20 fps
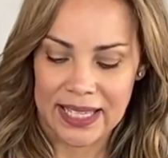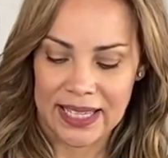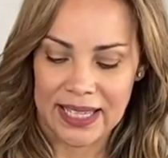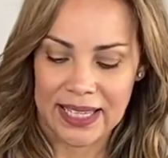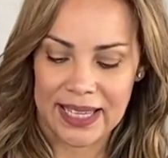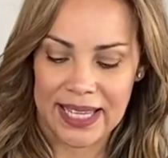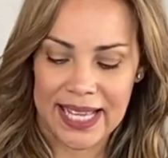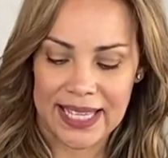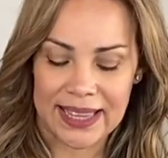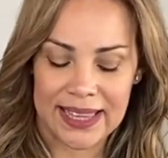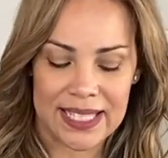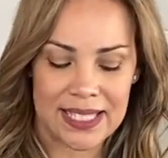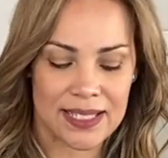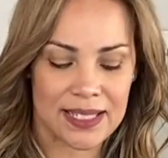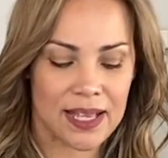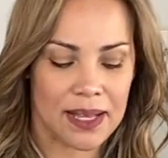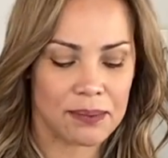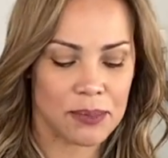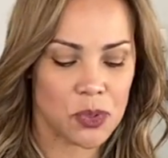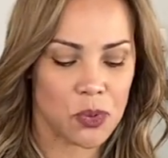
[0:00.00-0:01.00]
Let this
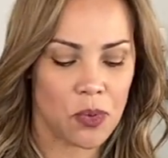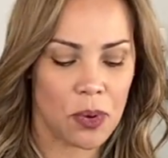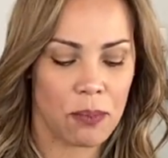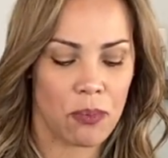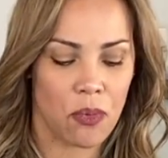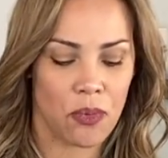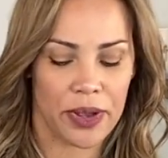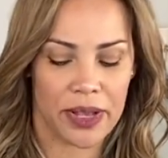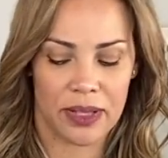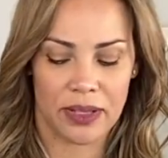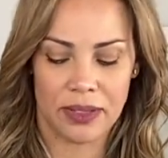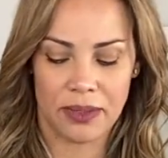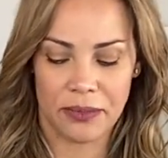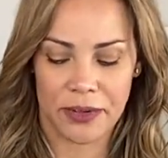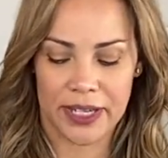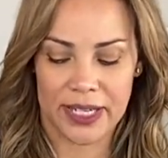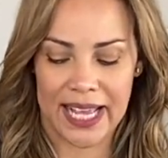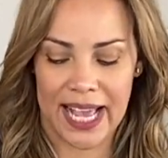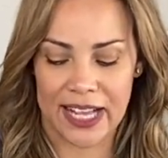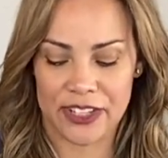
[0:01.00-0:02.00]
come to a boil.
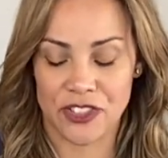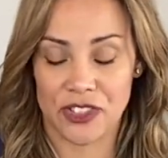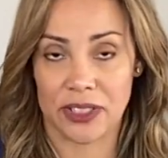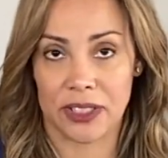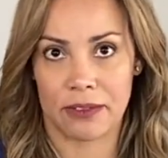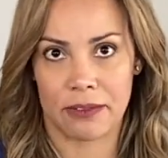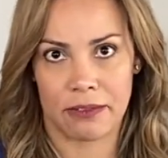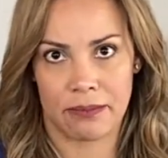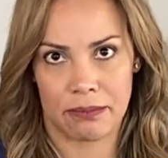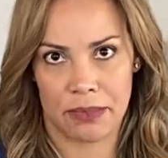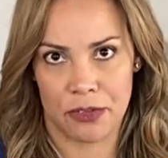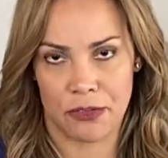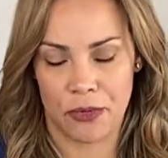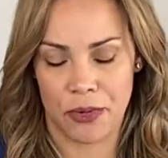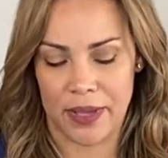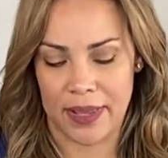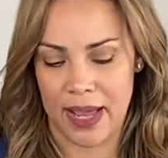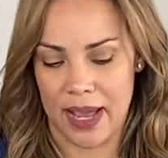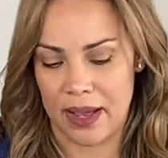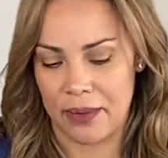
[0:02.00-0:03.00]
We're gonna actually,
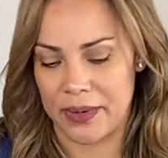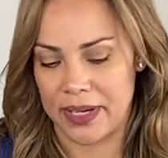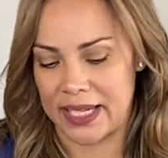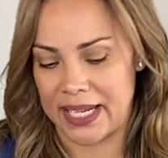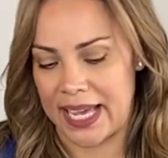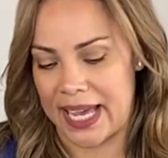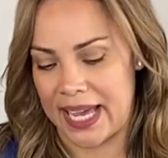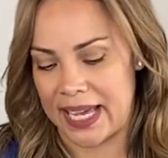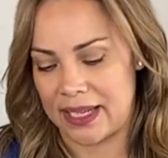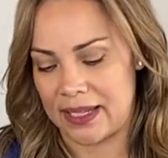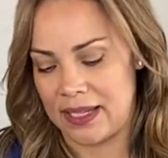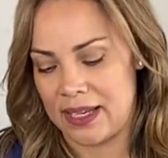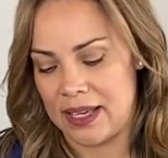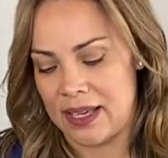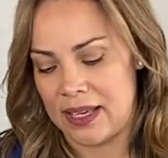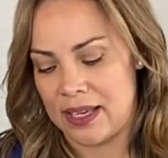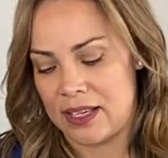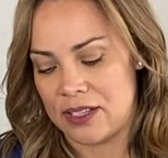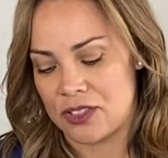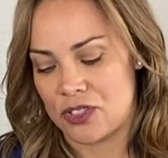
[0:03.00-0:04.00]
before that, we're gonna add
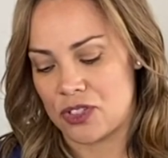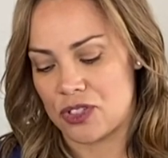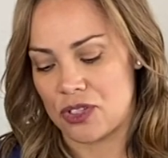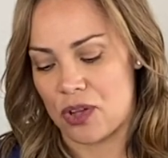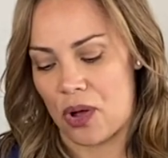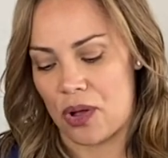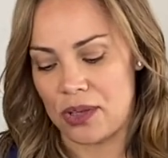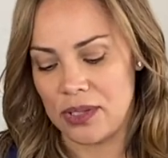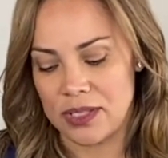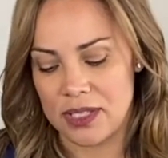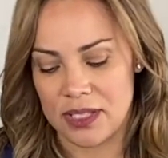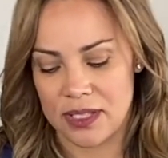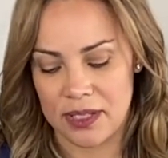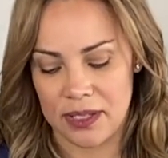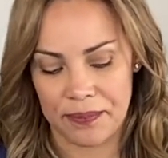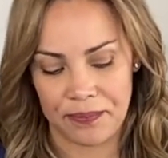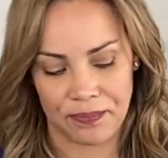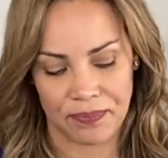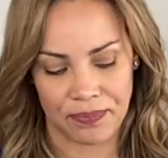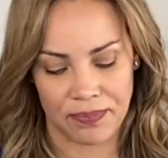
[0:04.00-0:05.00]
salt.
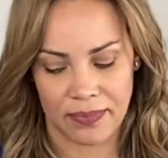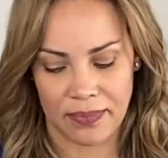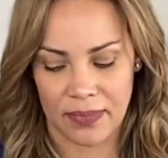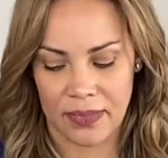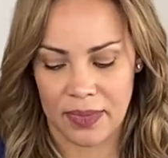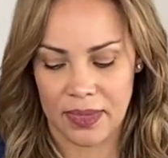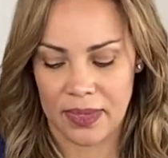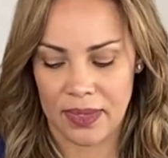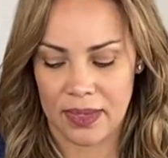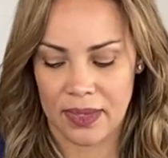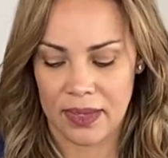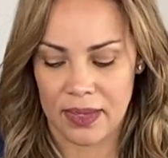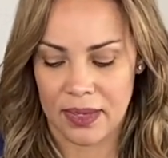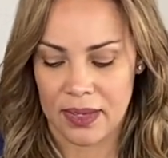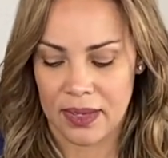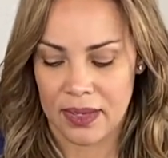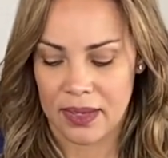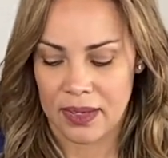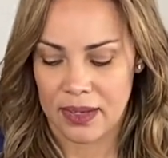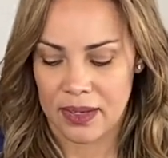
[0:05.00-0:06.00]

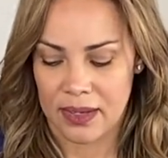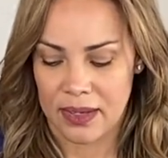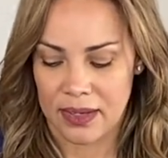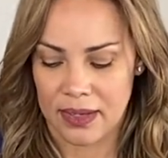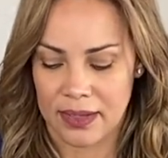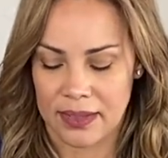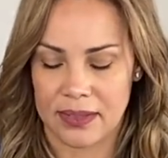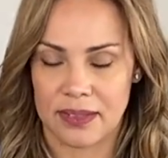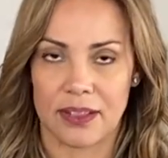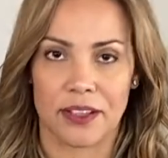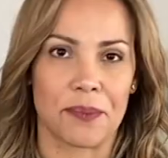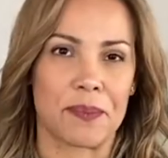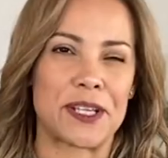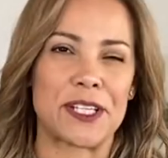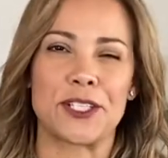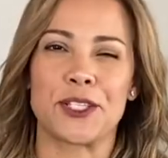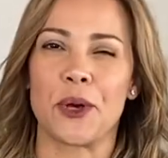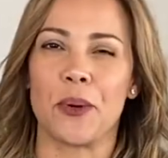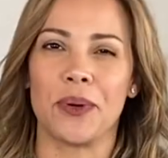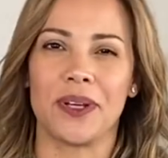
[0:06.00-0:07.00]
It's gonna be
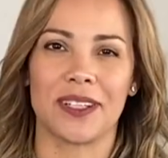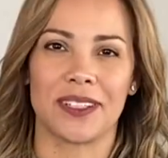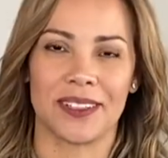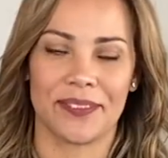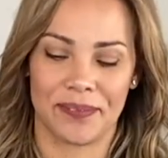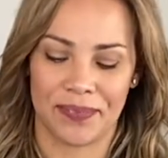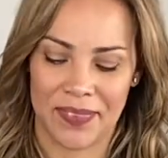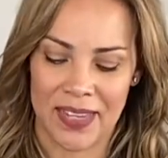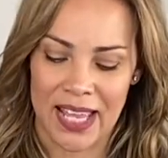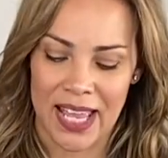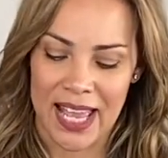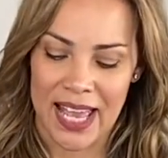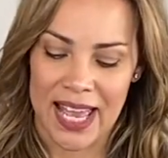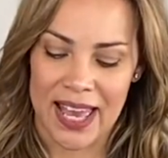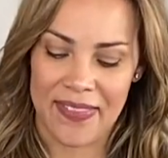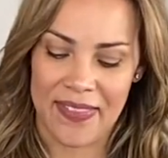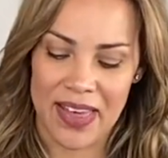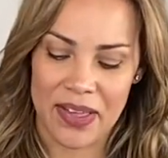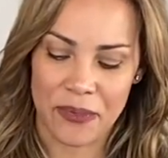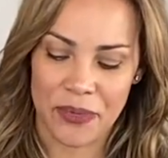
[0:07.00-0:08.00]
so good.
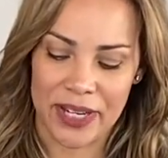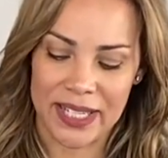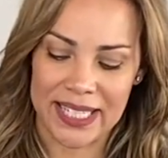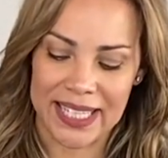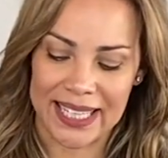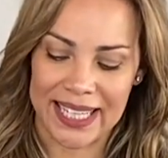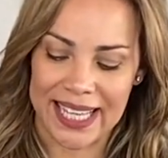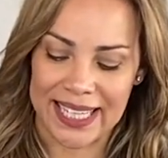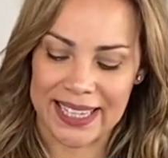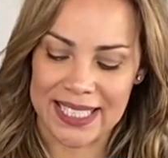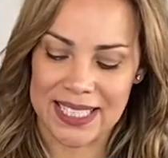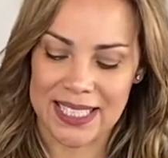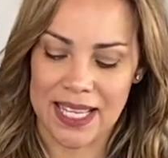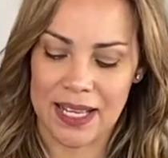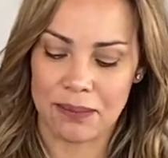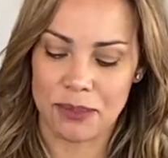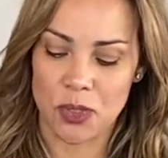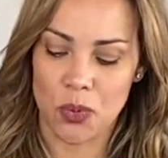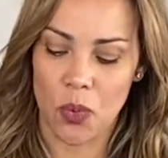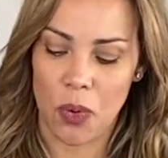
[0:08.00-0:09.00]
And then we're gonna let this
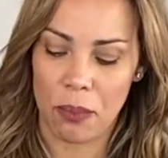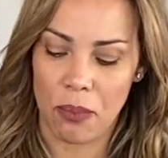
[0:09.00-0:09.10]
come to a